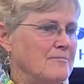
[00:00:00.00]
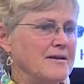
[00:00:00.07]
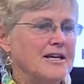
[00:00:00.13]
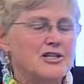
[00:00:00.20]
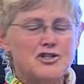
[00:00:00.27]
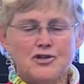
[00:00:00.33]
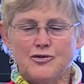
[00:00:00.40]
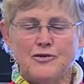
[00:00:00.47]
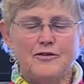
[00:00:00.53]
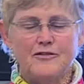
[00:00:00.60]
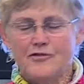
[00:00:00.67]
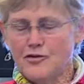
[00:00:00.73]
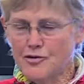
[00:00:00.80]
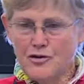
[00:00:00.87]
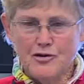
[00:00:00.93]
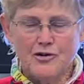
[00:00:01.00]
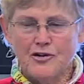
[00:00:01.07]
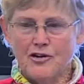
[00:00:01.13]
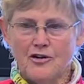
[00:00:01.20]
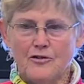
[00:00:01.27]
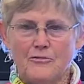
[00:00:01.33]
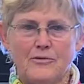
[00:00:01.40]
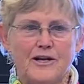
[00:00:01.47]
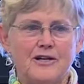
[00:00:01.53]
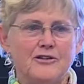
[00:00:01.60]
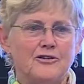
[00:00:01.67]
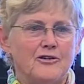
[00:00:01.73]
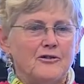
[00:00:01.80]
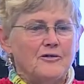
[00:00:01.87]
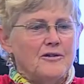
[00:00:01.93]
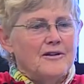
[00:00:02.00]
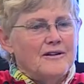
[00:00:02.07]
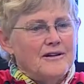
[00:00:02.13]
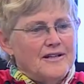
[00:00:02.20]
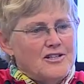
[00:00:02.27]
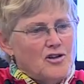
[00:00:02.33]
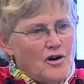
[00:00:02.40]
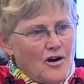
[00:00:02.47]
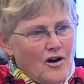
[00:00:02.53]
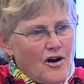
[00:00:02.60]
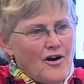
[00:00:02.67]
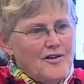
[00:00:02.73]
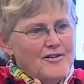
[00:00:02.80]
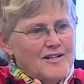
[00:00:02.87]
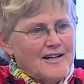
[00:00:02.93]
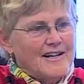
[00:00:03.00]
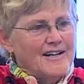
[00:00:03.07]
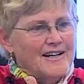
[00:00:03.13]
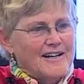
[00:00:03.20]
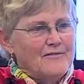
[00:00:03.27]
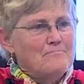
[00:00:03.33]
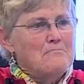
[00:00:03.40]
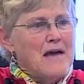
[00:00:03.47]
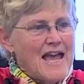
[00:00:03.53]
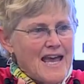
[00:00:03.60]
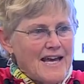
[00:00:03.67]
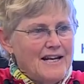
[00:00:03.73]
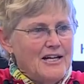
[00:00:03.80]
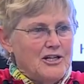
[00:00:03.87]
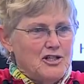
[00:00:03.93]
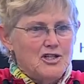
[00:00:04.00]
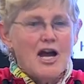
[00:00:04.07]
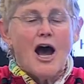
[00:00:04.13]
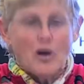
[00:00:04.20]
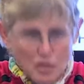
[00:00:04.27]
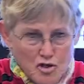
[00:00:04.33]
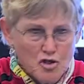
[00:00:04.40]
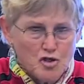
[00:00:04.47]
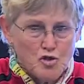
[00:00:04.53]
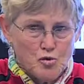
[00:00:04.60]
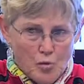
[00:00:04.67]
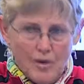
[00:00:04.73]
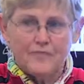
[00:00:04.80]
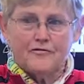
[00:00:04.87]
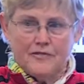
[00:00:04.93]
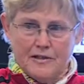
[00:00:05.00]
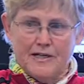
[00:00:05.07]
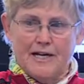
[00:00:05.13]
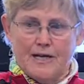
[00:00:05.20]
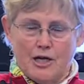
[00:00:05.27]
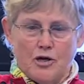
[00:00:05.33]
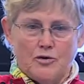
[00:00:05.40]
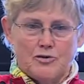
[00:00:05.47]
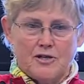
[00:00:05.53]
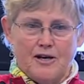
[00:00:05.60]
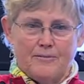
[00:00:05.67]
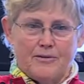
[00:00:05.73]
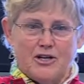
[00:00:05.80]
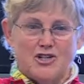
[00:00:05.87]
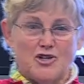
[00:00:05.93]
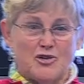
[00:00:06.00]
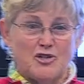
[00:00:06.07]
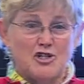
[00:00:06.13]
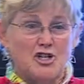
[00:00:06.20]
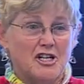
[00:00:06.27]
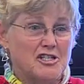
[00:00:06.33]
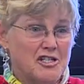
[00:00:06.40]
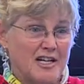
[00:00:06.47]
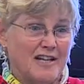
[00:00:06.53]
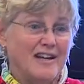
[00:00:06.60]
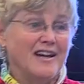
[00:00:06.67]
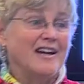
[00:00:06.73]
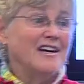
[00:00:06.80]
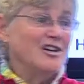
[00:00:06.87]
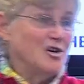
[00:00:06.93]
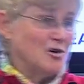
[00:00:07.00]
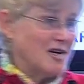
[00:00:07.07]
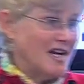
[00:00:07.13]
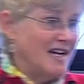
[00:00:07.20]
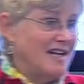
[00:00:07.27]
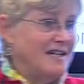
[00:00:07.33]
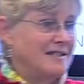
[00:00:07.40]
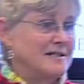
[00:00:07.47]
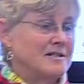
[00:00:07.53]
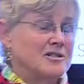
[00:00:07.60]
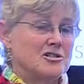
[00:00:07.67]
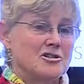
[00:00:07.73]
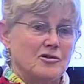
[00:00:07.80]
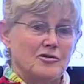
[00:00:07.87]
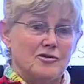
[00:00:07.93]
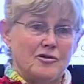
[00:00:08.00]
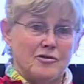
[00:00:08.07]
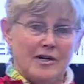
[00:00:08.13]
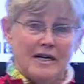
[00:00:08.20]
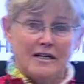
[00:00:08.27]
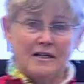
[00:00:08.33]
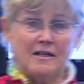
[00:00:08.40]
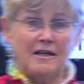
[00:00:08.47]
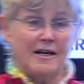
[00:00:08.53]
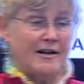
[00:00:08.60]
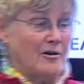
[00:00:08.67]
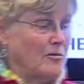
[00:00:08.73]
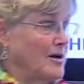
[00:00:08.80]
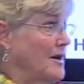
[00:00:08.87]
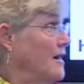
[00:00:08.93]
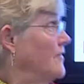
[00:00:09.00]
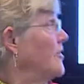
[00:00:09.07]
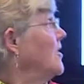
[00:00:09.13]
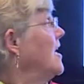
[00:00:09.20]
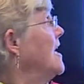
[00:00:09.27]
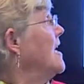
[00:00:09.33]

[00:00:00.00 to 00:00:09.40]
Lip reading: Because if you're new to heart rate, it's hard to kind of manage how swiftly it goes up, because you're adjusting your cadence or your incline or whatever.